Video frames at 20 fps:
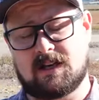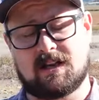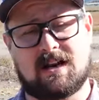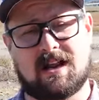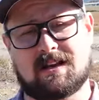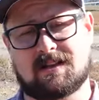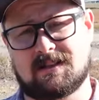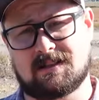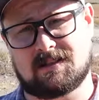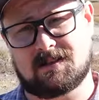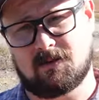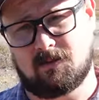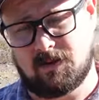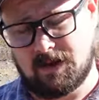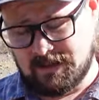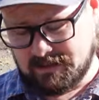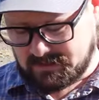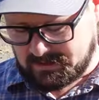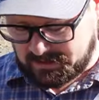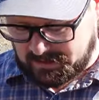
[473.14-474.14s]
connect it to
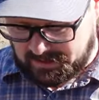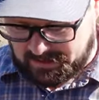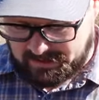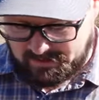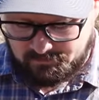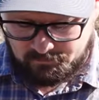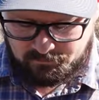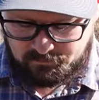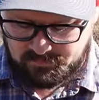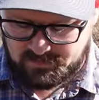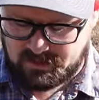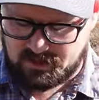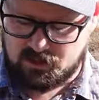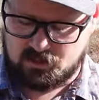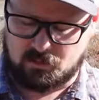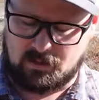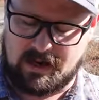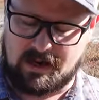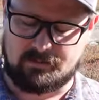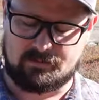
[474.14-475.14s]
one side.
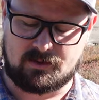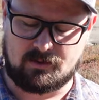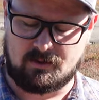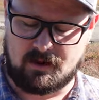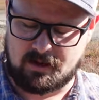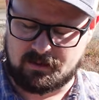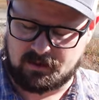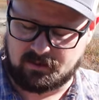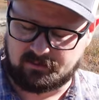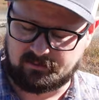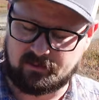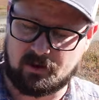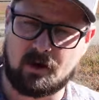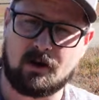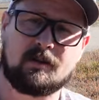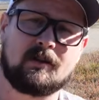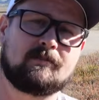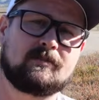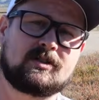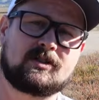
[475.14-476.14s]
This wraps around your
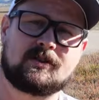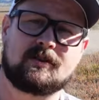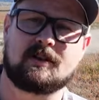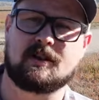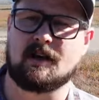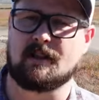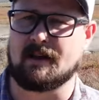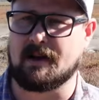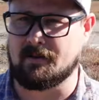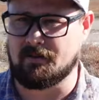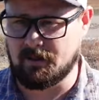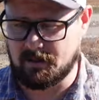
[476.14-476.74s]
phone. Let me show you how that